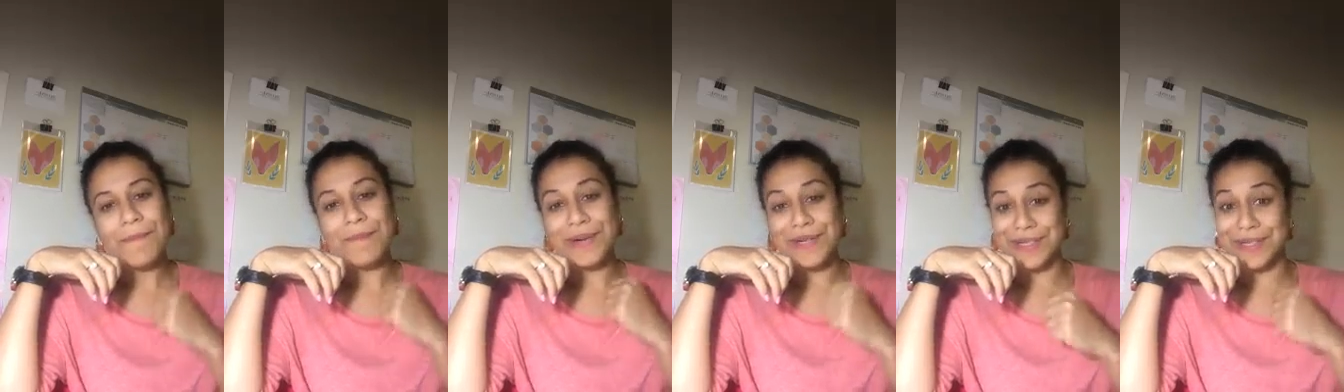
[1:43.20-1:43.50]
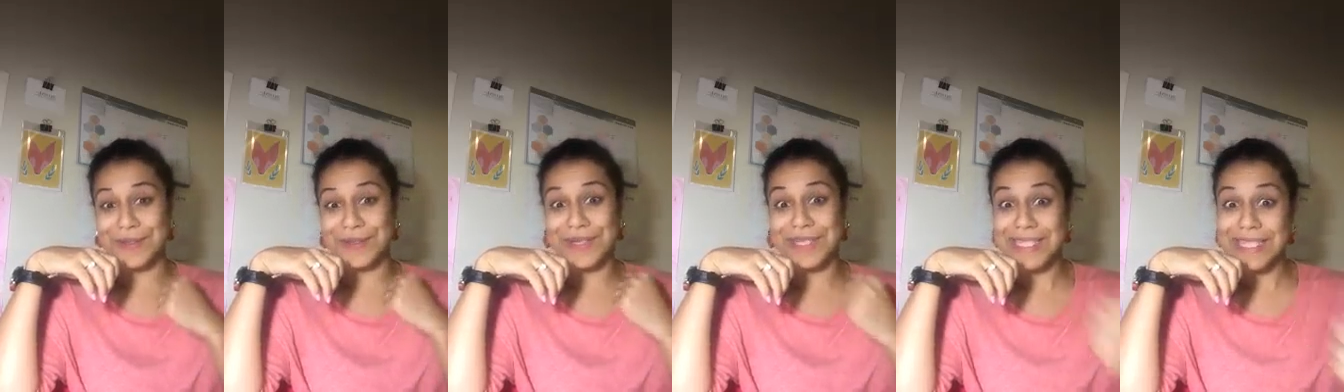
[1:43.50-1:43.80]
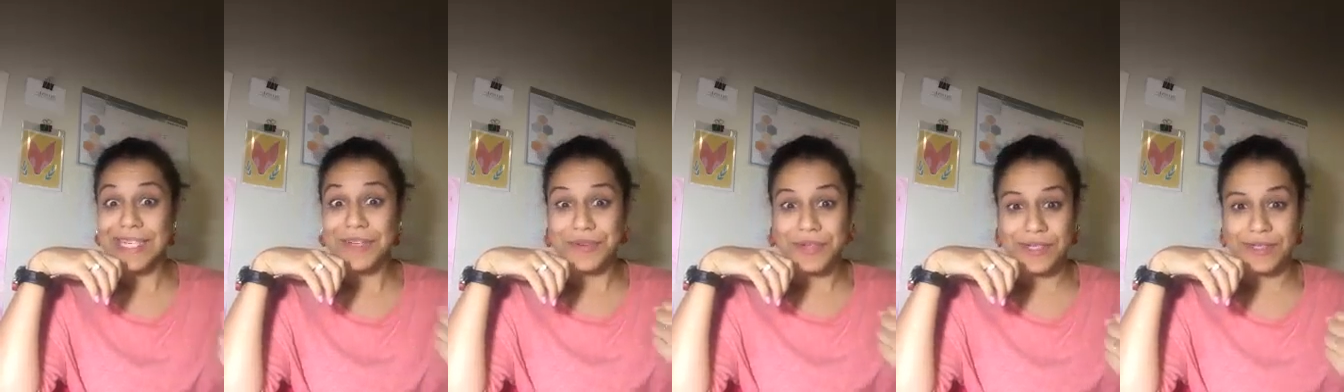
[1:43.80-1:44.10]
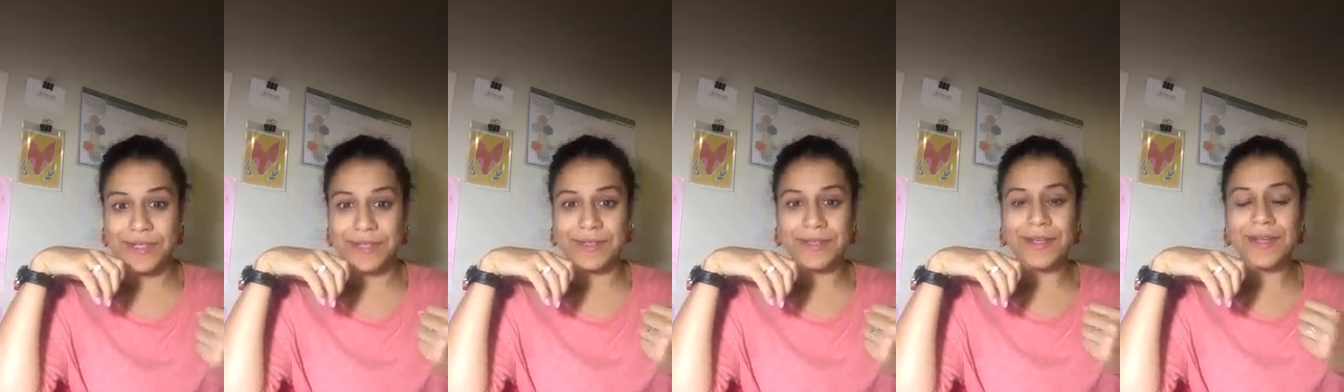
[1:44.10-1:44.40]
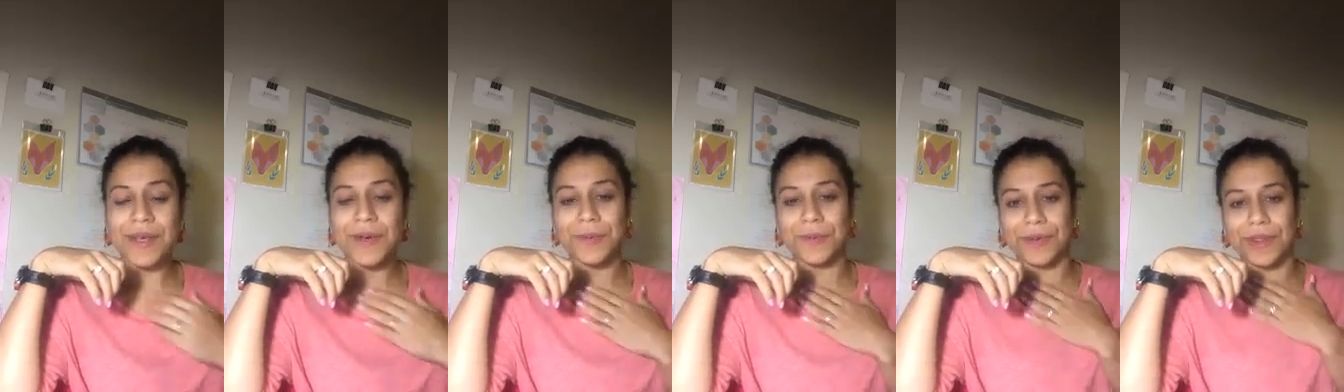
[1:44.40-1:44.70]
personal secrets
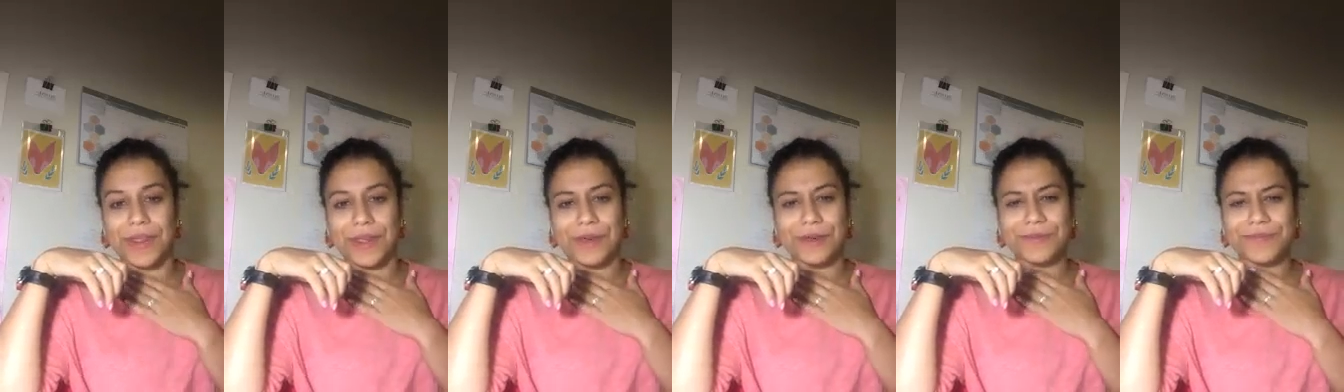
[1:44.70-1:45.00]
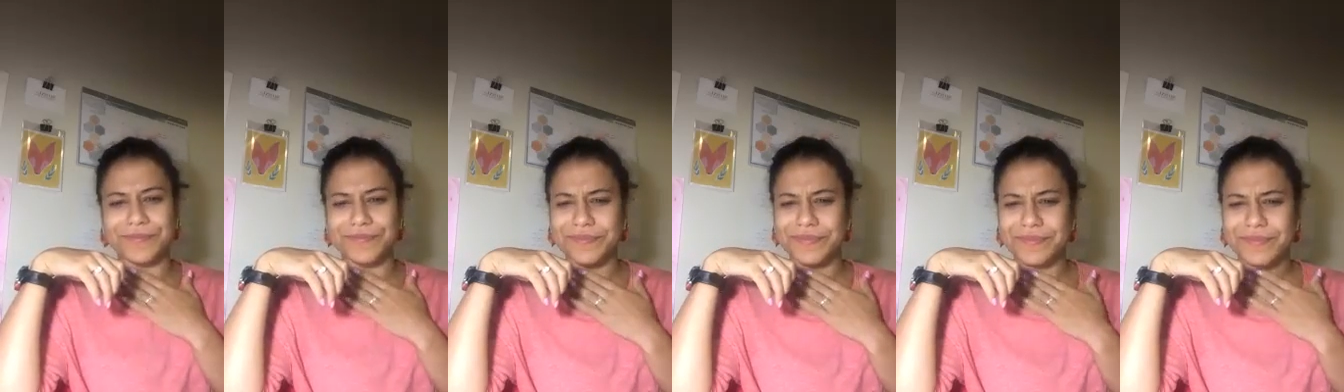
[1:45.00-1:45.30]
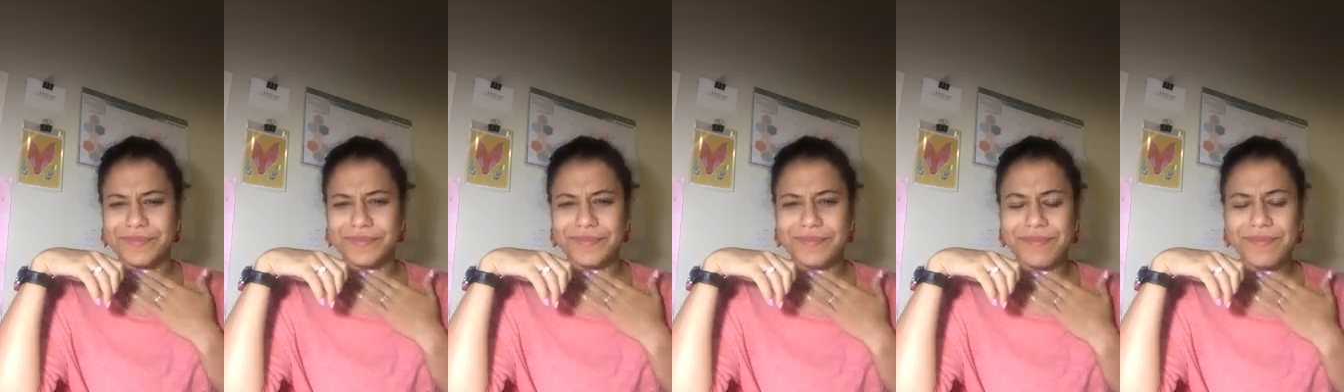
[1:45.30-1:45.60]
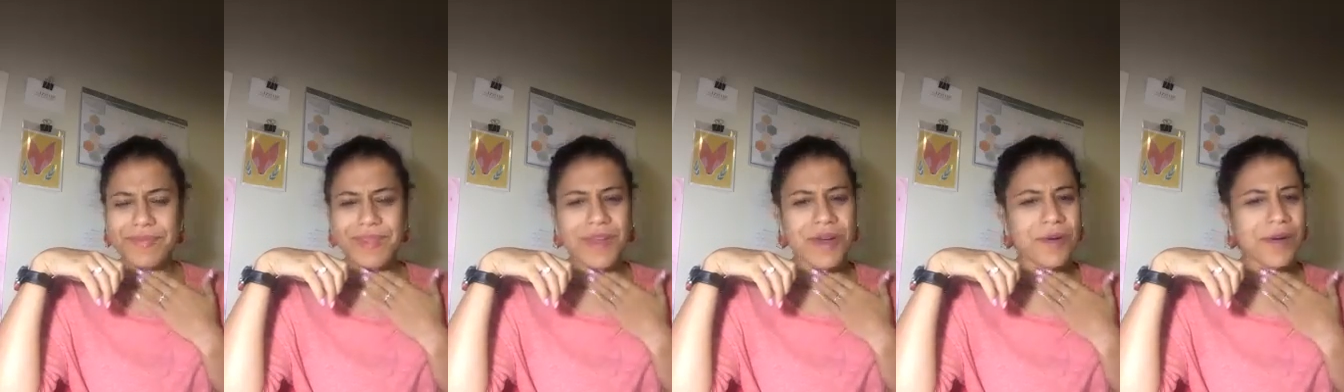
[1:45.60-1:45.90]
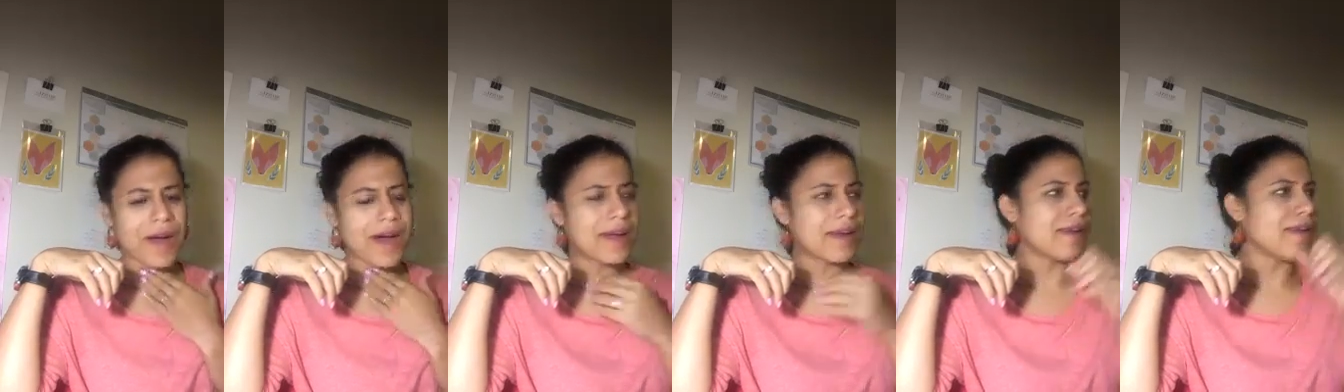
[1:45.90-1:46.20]
with you.
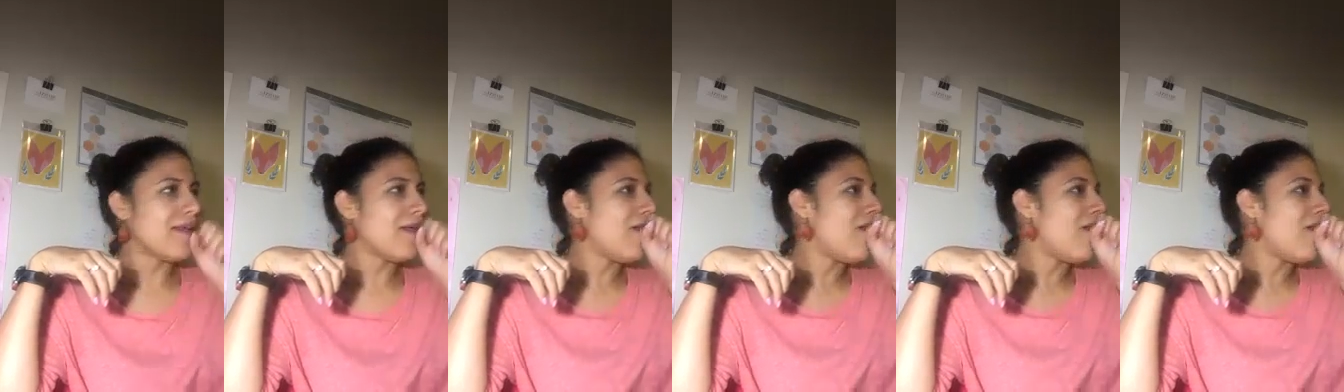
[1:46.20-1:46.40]
Okay.